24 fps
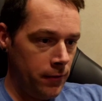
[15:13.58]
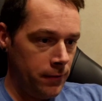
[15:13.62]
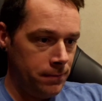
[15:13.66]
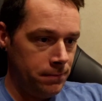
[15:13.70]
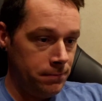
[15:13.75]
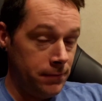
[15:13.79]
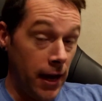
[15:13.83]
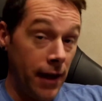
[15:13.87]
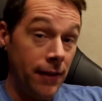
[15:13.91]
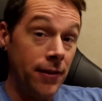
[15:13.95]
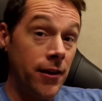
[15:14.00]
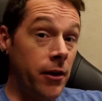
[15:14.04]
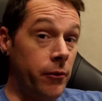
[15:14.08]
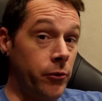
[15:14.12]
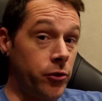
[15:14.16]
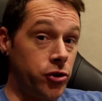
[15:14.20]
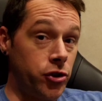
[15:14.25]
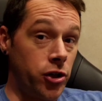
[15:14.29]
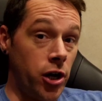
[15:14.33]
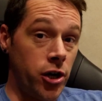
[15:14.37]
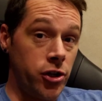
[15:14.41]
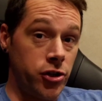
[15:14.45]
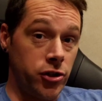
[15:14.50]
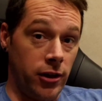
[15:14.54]
And they would
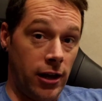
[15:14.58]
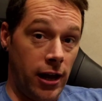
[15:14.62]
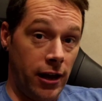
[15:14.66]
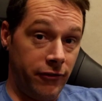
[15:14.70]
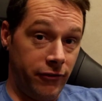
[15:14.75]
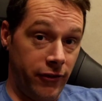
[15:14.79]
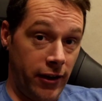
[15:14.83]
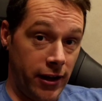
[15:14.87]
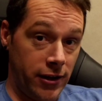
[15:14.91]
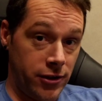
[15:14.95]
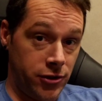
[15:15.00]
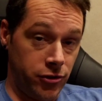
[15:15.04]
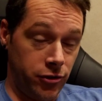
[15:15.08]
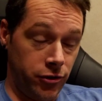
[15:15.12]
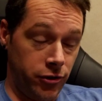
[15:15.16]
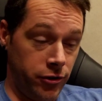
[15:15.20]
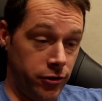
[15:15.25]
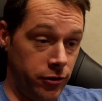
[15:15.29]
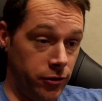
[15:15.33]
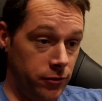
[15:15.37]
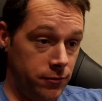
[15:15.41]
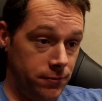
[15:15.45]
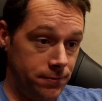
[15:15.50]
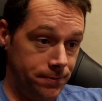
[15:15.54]
charge a lot faster too.